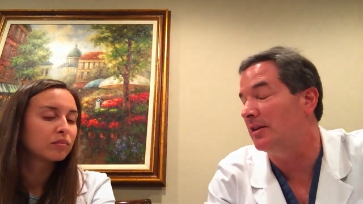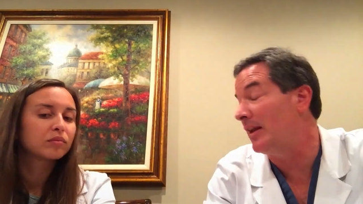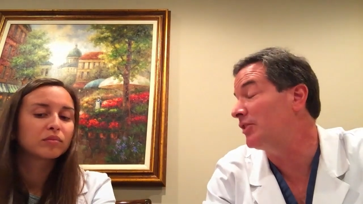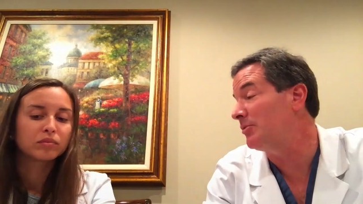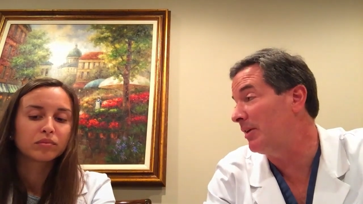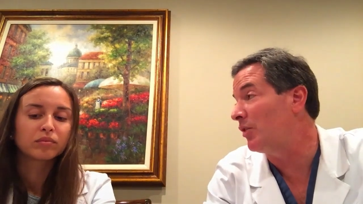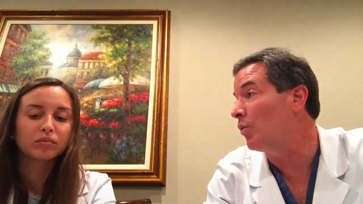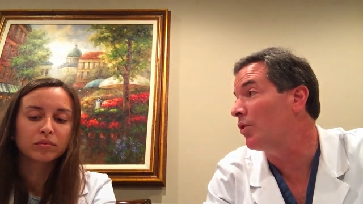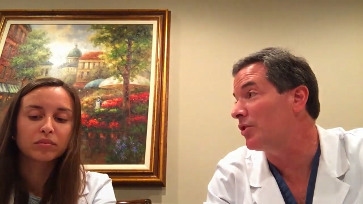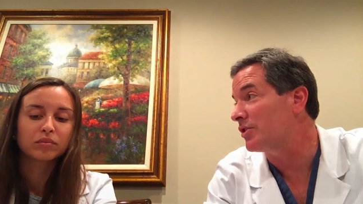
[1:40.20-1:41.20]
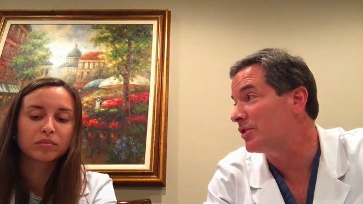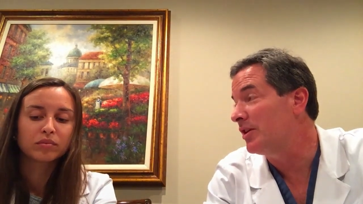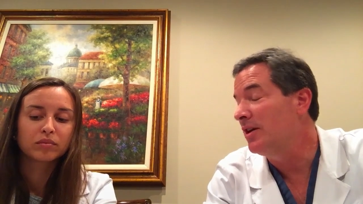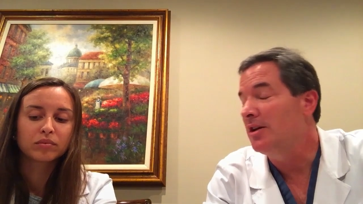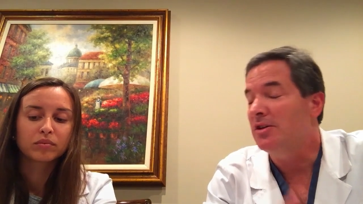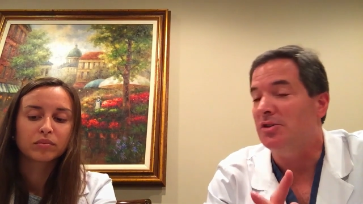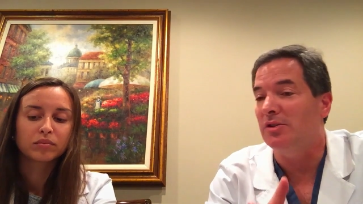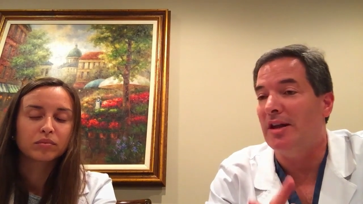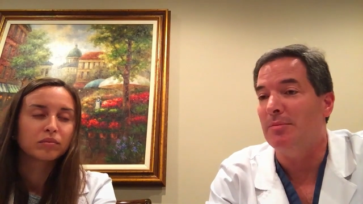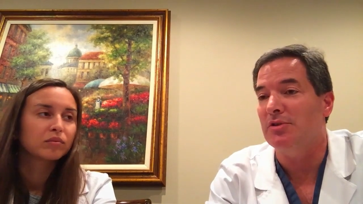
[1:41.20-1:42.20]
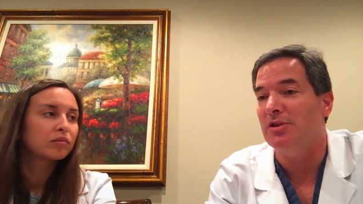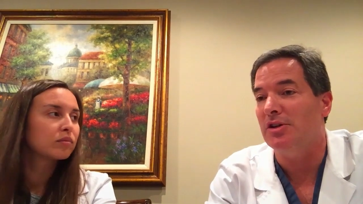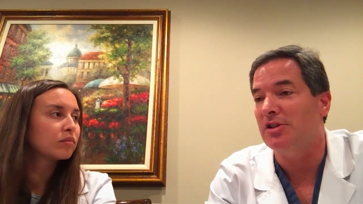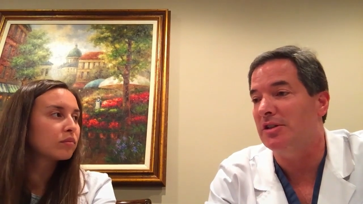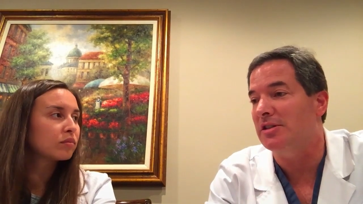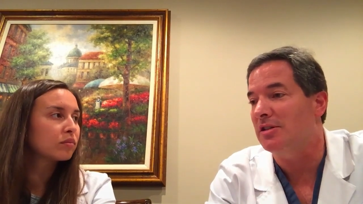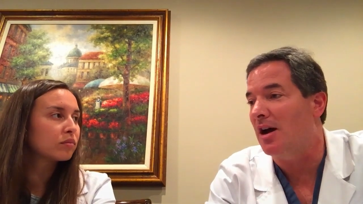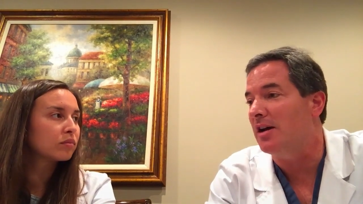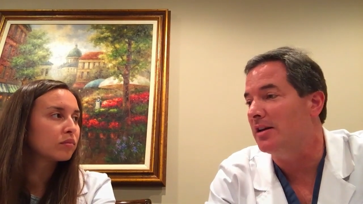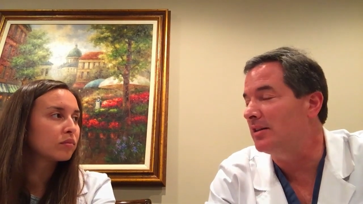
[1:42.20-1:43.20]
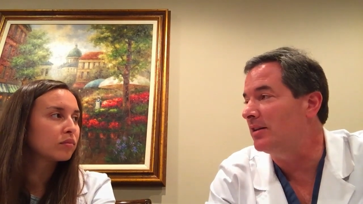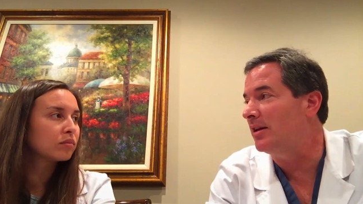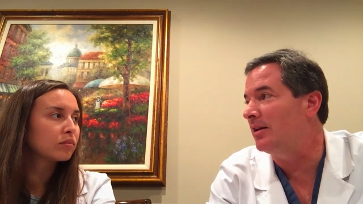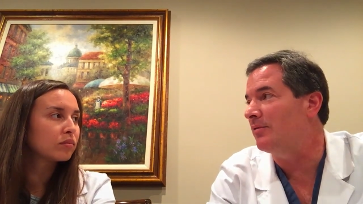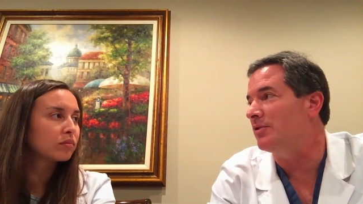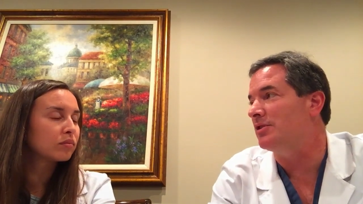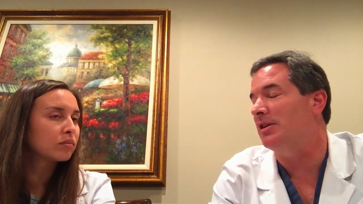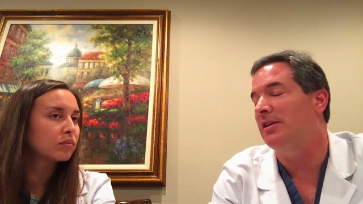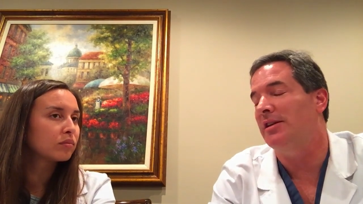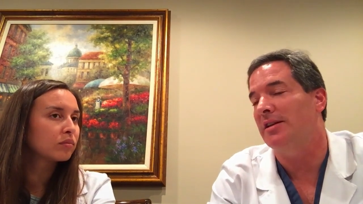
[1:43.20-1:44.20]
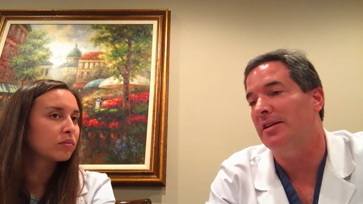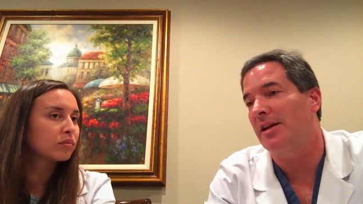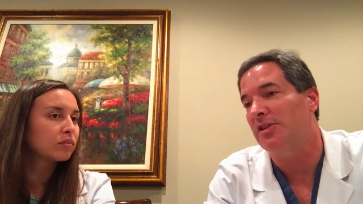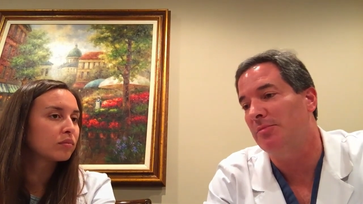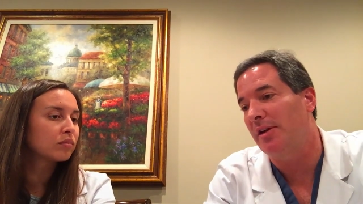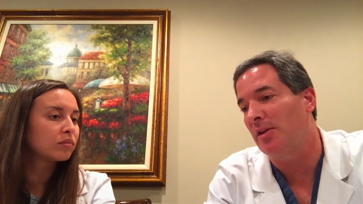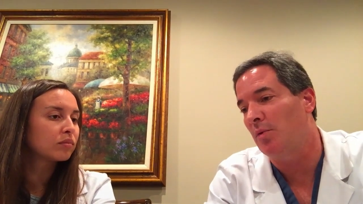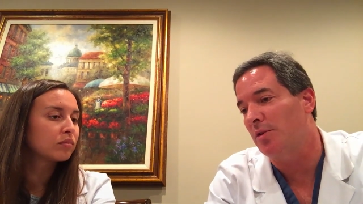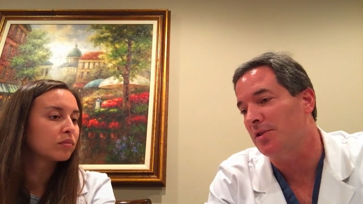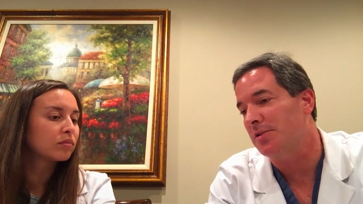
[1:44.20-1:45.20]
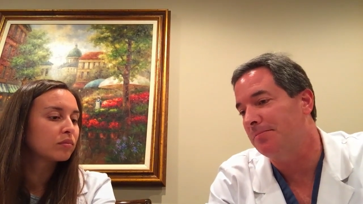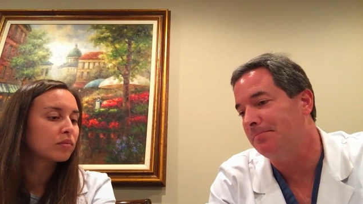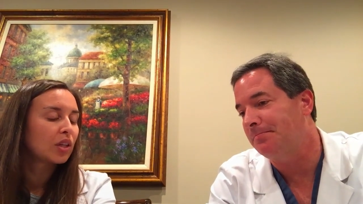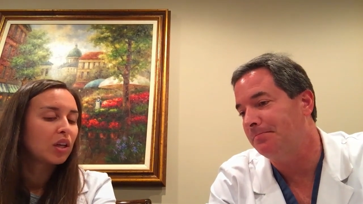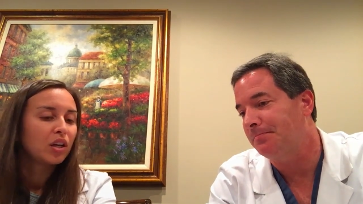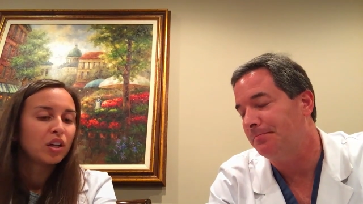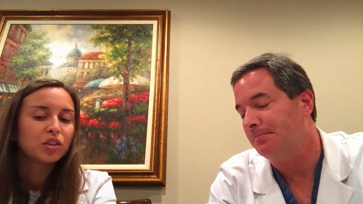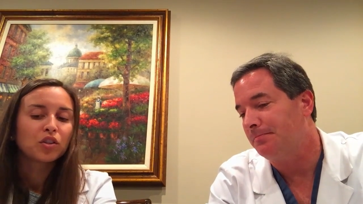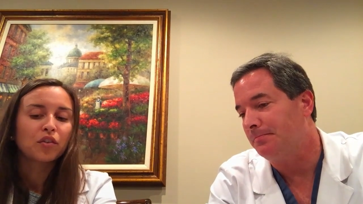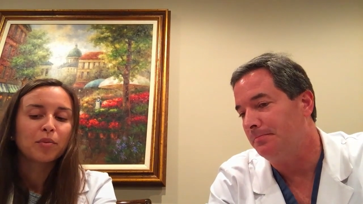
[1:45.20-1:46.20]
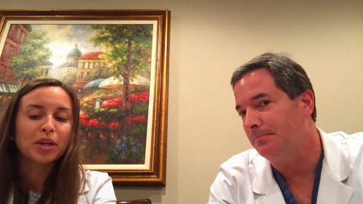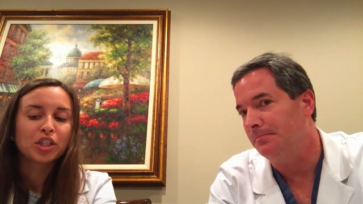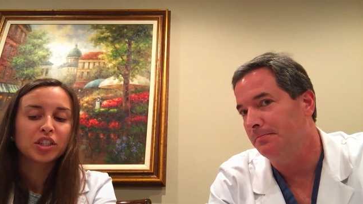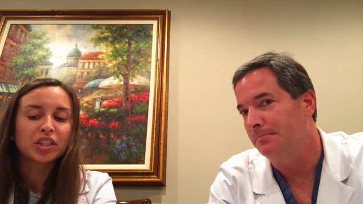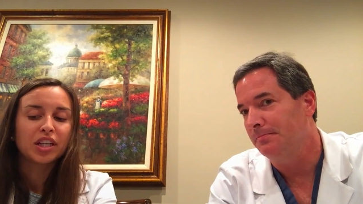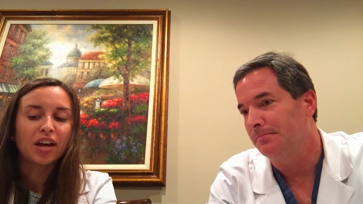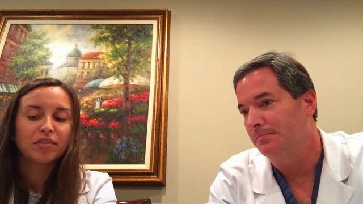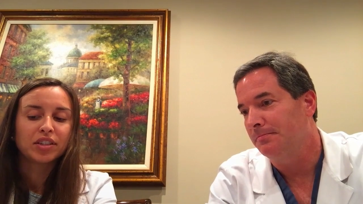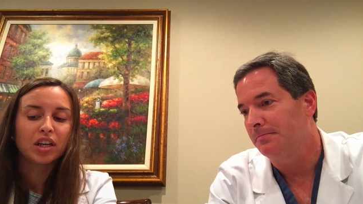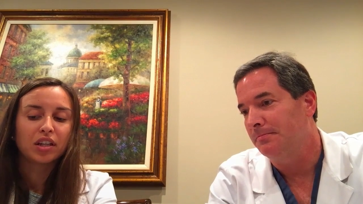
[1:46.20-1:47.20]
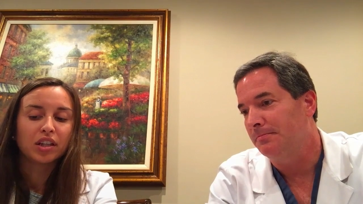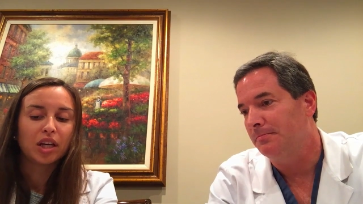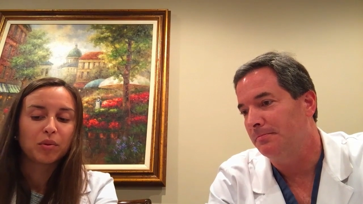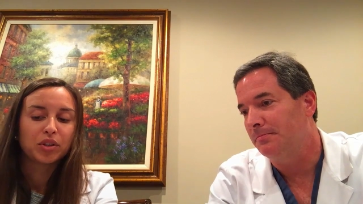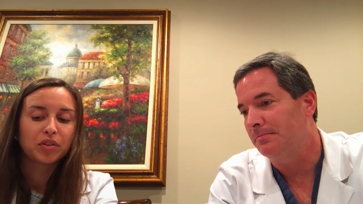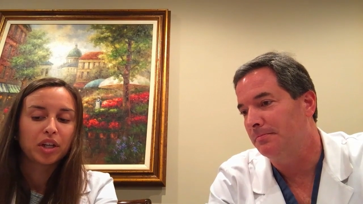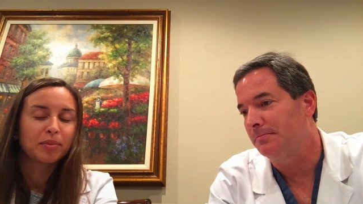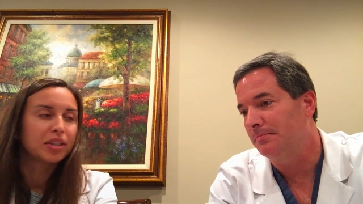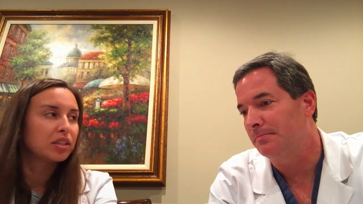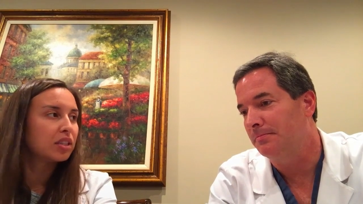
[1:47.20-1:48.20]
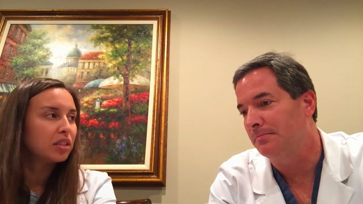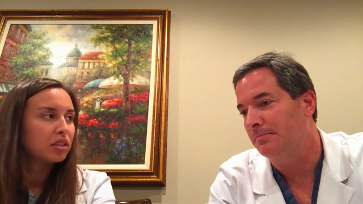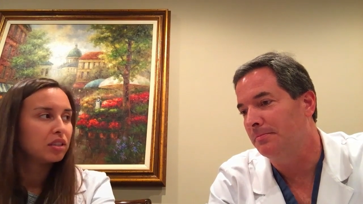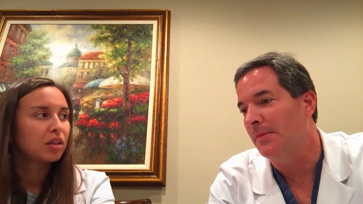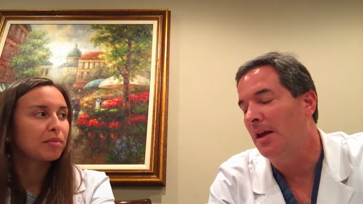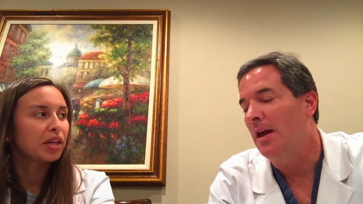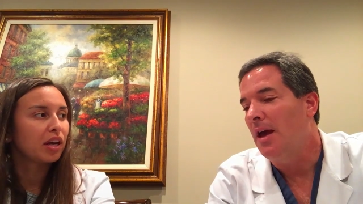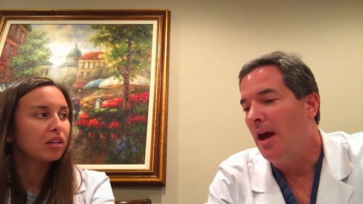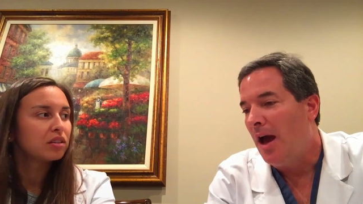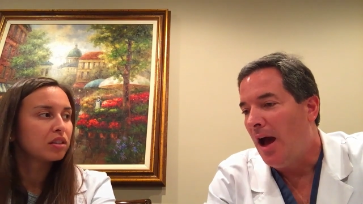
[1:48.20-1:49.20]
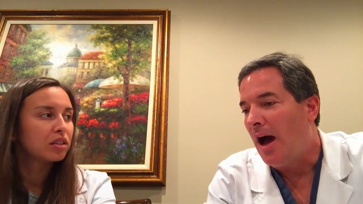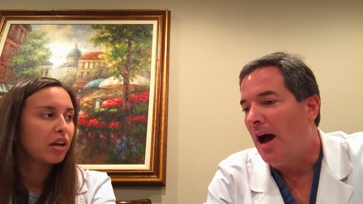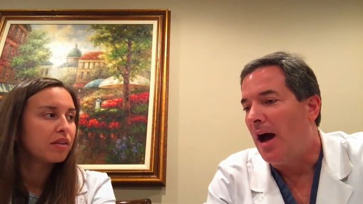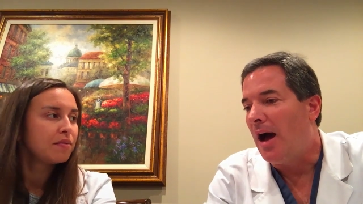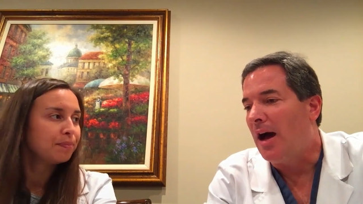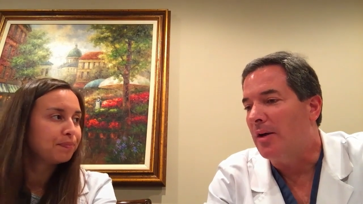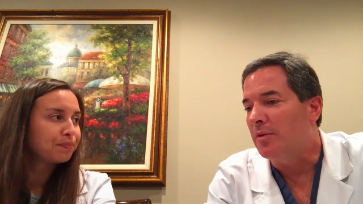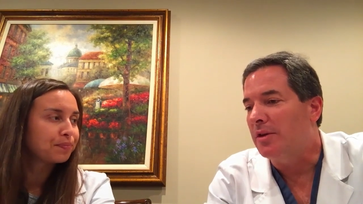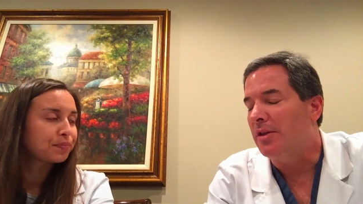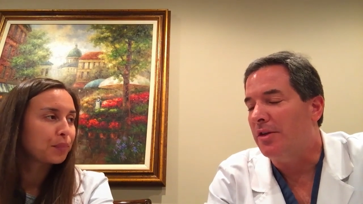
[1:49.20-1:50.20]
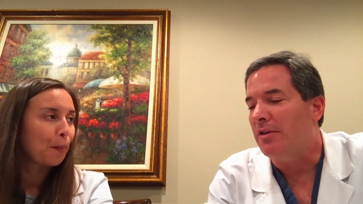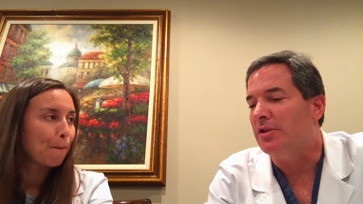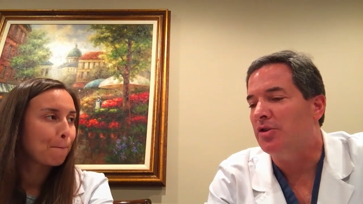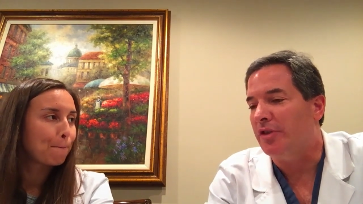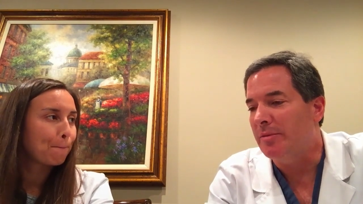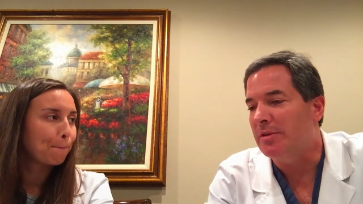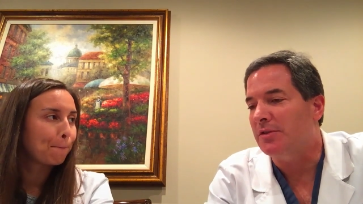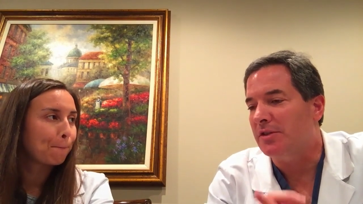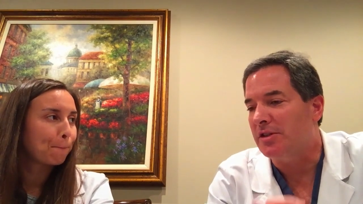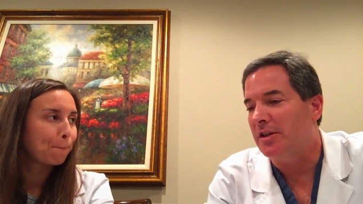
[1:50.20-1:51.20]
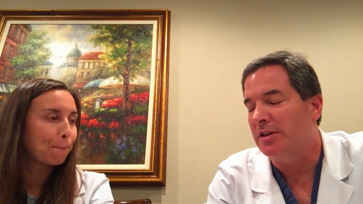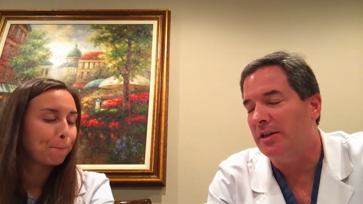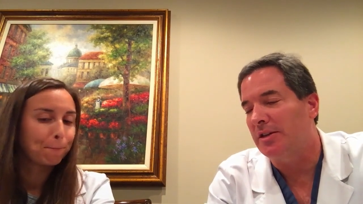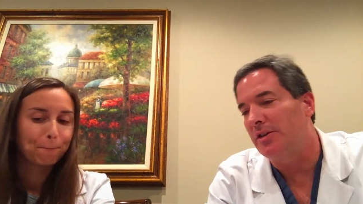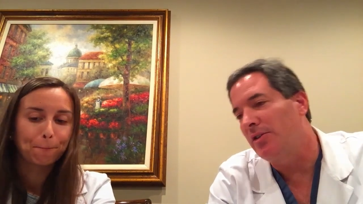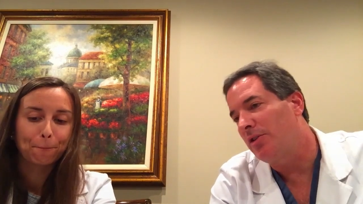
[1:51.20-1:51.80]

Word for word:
Speaker 1: could actually make it worse. So liposuction is not indicated for cellulite, and it could actually make it worse.
Speaker 2: So if a patient did have cellulite, would you recommend something else instead?
Speaker 1: I would. There are treatments for cellulite. There are no